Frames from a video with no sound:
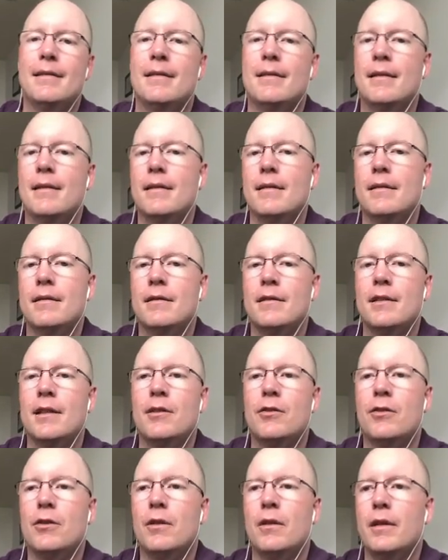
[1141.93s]
and
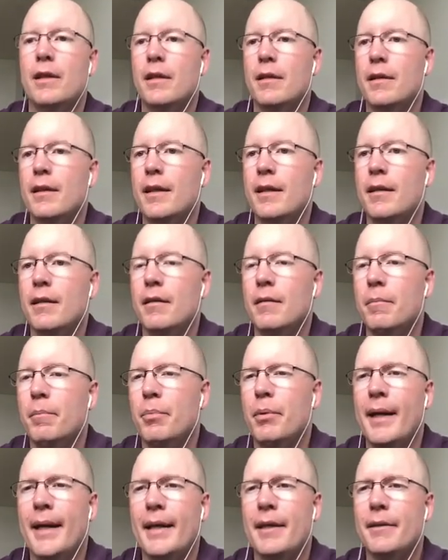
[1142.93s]
Stitcher and
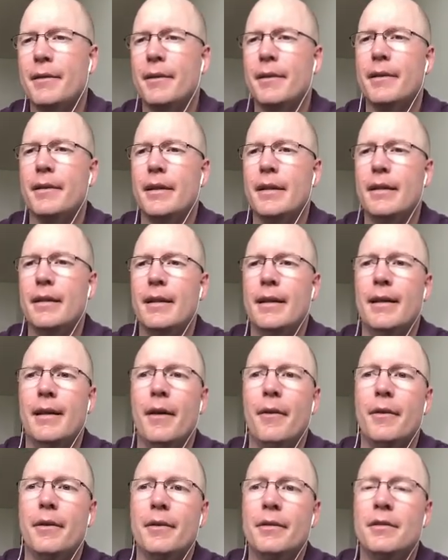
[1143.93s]
Breaker and
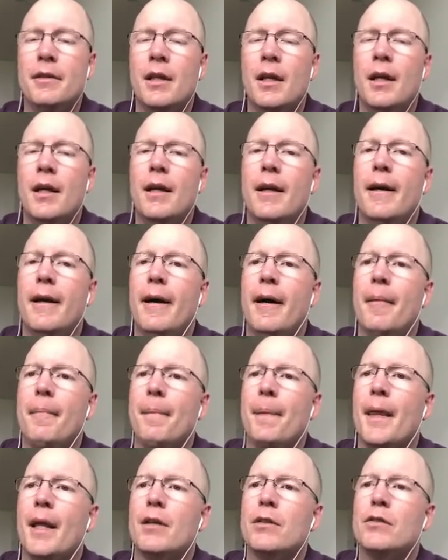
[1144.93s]
others.
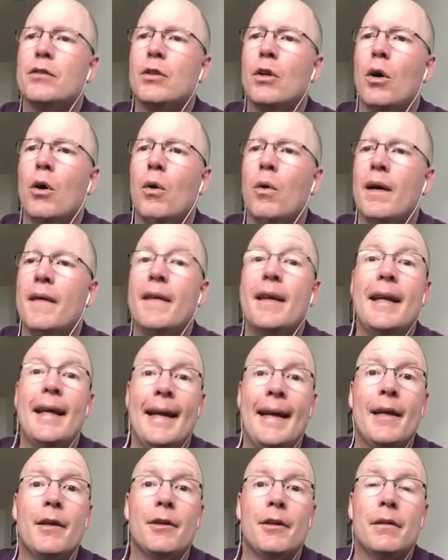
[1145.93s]
And then
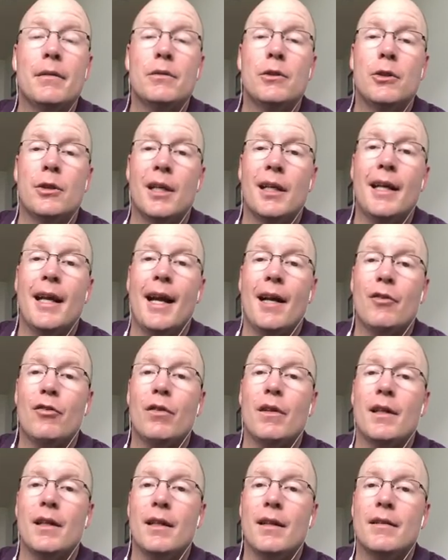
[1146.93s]
Anchor. You can
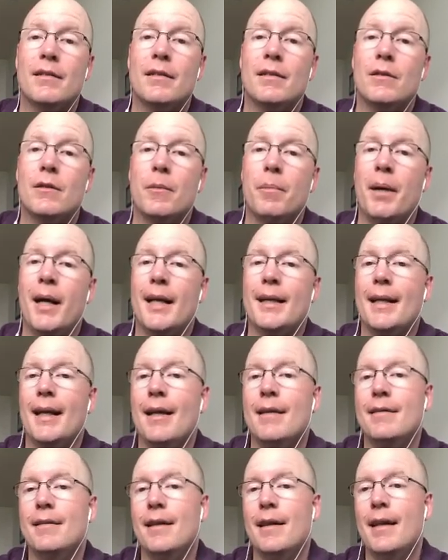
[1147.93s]
actually listen to
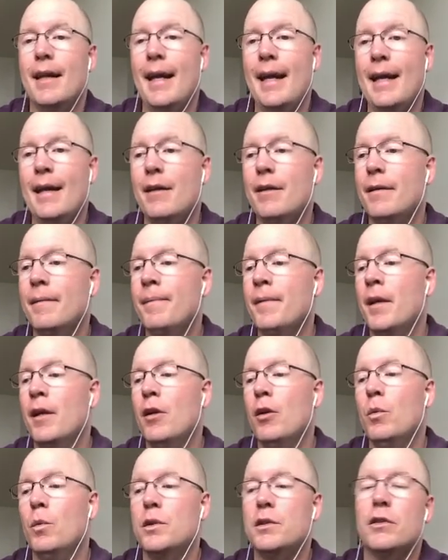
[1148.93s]
podcasts in Anchor,
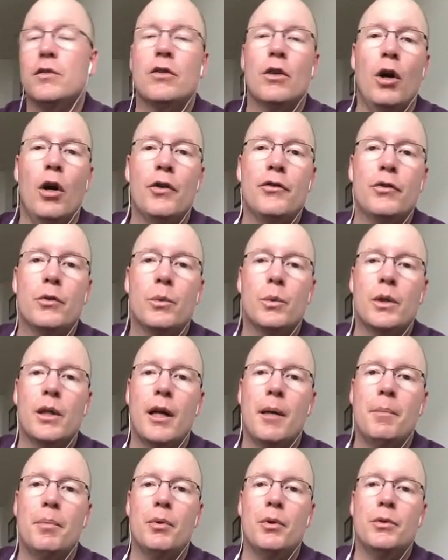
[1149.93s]
which is also where
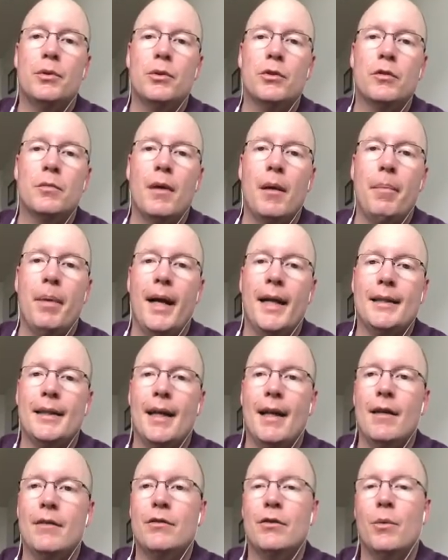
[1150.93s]
I produce my
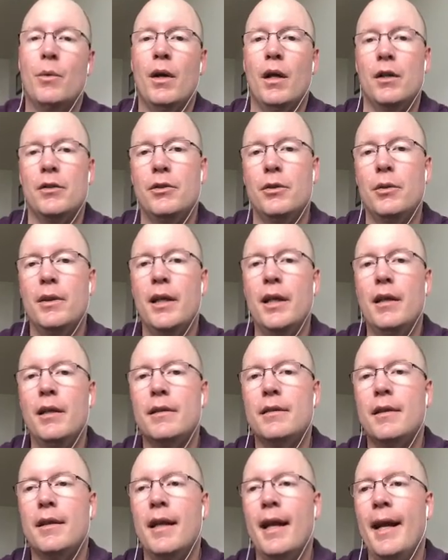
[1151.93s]
podcast. So what I'll do
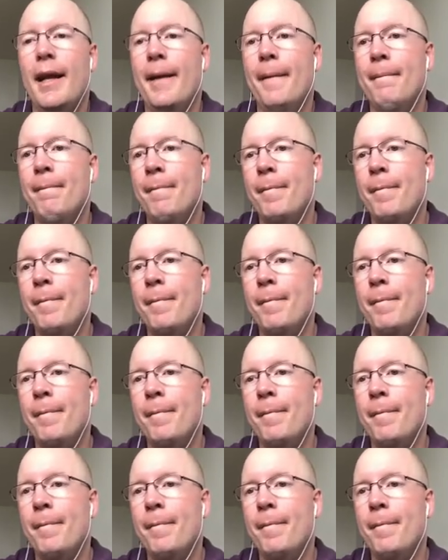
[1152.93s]
here today,